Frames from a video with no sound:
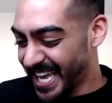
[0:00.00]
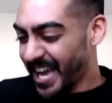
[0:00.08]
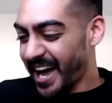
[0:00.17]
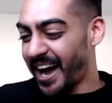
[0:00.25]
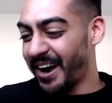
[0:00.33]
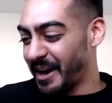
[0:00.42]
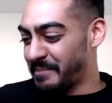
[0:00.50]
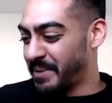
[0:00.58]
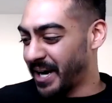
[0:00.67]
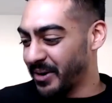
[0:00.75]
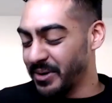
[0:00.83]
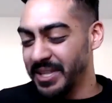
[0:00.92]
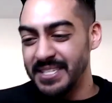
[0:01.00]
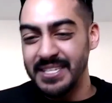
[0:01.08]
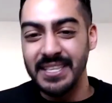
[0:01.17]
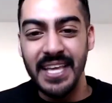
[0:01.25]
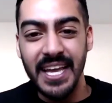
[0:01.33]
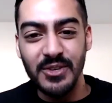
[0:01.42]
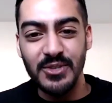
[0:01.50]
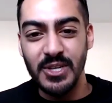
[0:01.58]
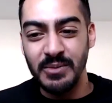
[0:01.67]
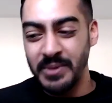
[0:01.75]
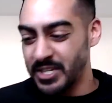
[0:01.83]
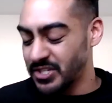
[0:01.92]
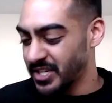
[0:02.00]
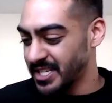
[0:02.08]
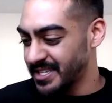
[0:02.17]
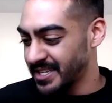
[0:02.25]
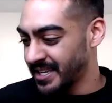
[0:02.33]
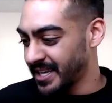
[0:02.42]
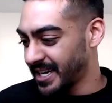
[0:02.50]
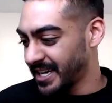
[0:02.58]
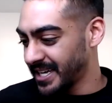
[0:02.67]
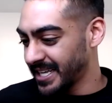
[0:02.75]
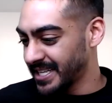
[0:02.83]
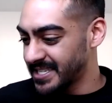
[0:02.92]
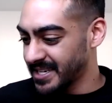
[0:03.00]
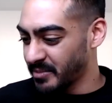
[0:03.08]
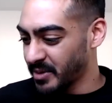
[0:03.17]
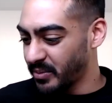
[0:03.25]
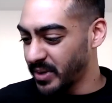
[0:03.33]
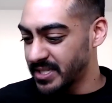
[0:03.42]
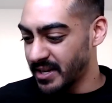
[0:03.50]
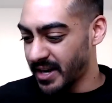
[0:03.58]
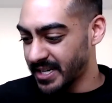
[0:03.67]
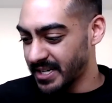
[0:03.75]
All right, Buck. Well, listen, thank you so much. Just in summary, we talked